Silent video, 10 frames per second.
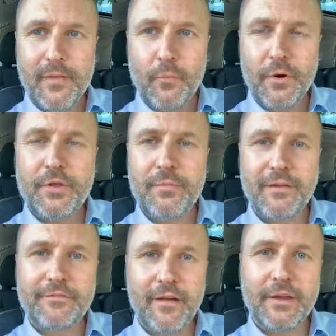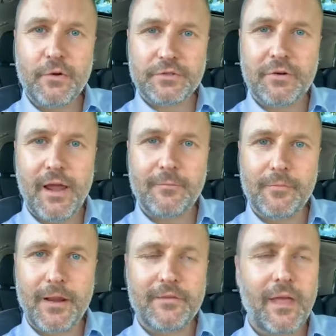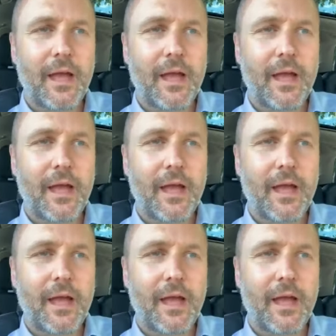where you might find your tribe, right?